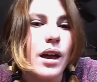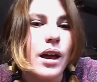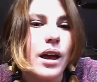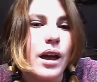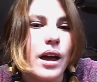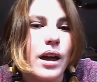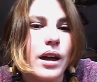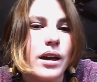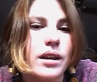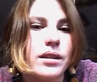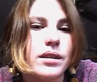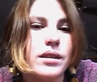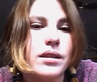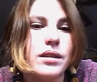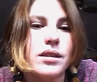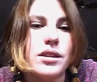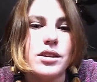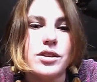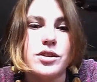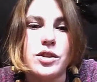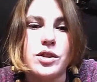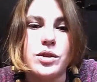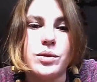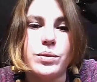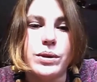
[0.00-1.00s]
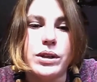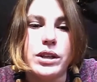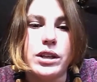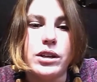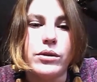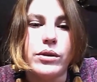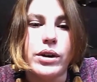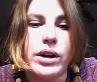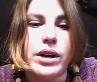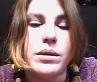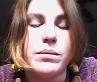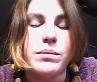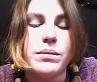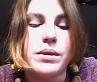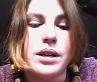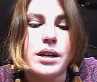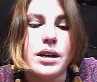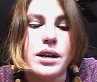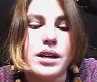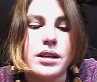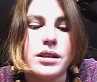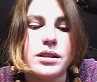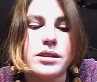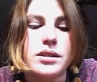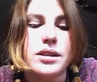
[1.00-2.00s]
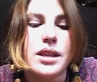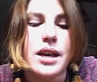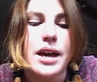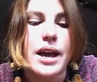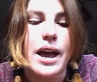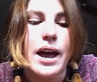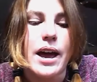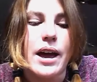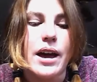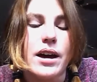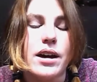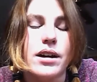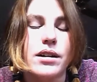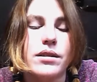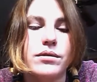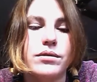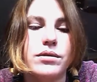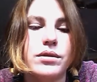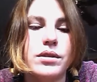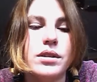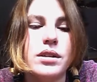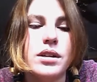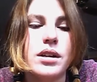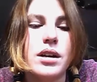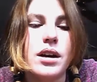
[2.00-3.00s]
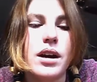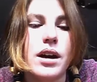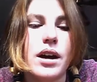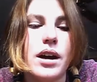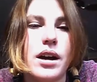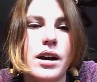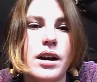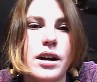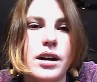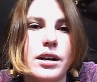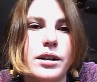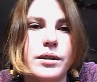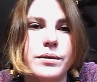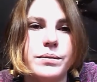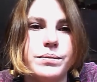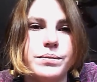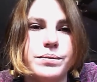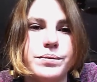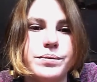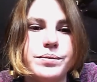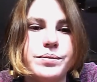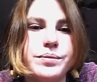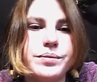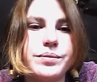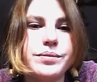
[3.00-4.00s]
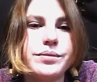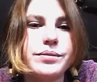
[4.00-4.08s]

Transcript: And this is really great because they have a